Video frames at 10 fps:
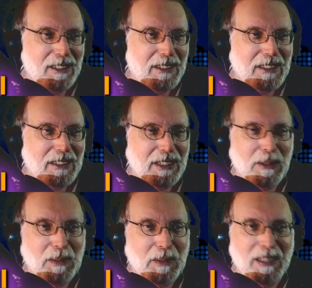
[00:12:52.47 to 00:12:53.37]

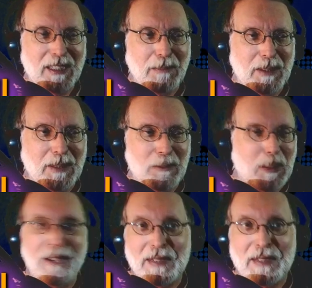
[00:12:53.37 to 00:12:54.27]
this symptom,
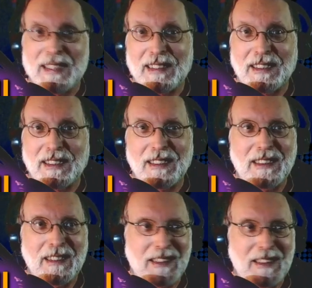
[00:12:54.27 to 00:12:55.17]
whatever it is,
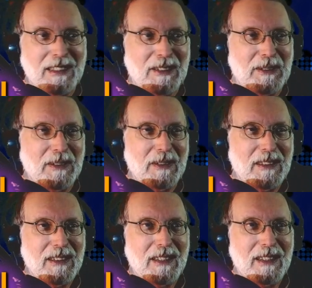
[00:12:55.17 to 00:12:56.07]

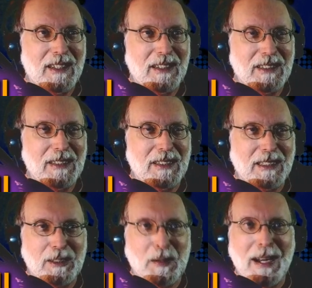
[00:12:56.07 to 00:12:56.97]
it's
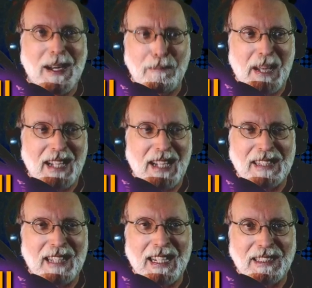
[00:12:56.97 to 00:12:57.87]
a grab bag in
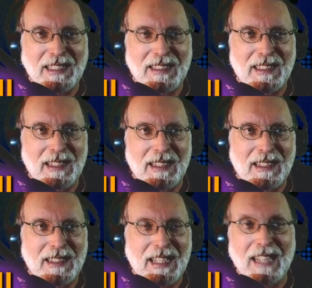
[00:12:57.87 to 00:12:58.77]
AIDS,
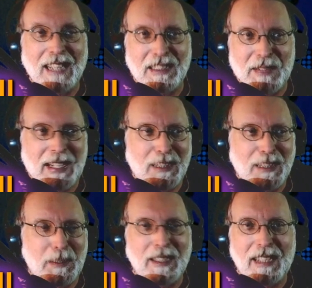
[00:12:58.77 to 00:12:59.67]
in the case of AIDS,
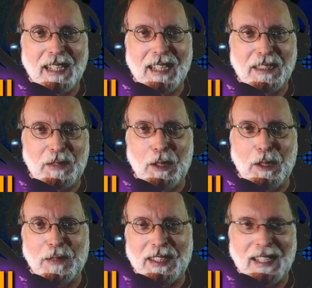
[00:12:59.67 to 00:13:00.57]
but in the case of
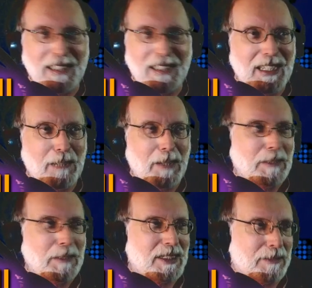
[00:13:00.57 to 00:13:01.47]
COVID-19, it might
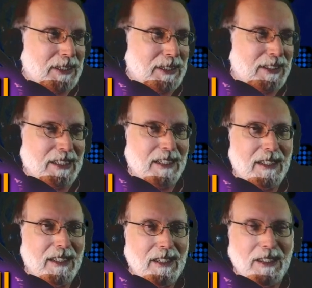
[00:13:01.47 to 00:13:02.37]
be something like,
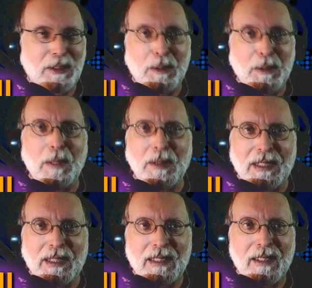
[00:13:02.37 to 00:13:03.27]

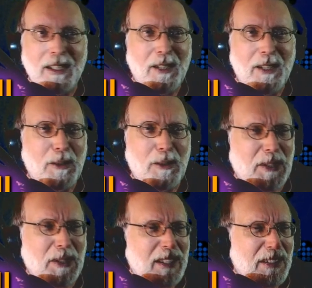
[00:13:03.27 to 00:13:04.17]
pneumonia,
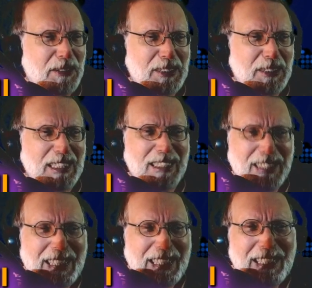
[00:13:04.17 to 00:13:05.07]
or there's these
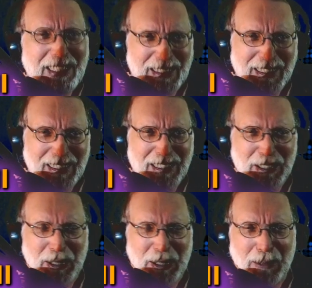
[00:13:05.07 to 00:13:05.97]
lesions that
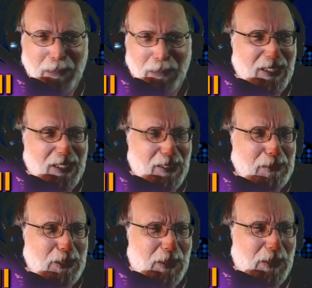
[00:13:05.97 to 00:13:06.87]
show up. They call
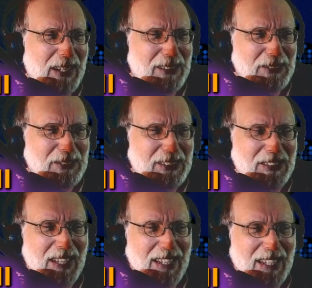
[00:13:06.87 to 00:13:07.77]
them ground
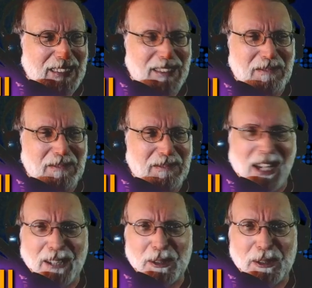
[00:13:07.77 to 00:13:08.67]
glass
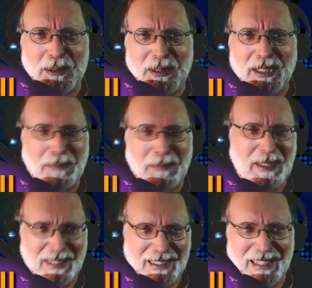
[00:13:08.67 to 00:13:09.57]
nodules, something
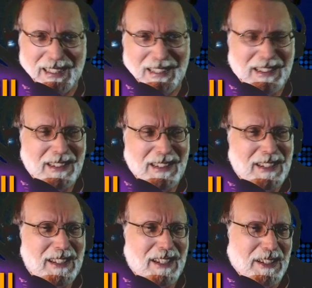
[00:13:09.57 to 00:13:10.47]
like that.
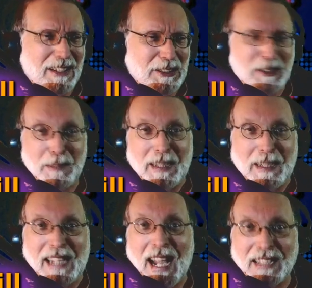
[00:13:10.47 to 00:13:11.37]
That shows up in a
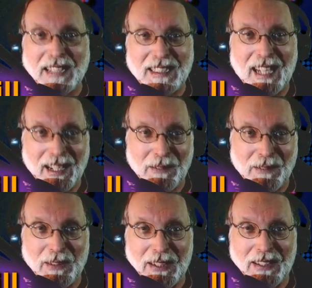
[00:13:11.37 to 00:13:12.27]
CAT scan of
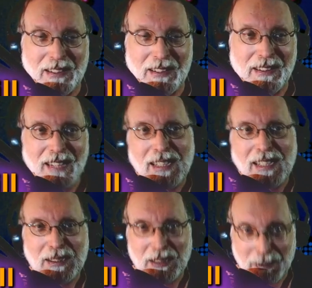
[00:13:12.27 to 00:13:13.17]
the lung.
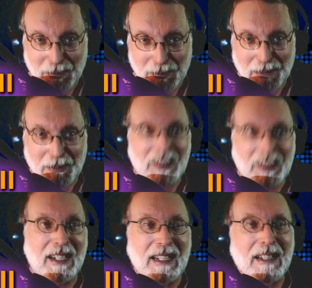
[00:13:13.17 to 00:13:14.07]
That's a symptom, okay?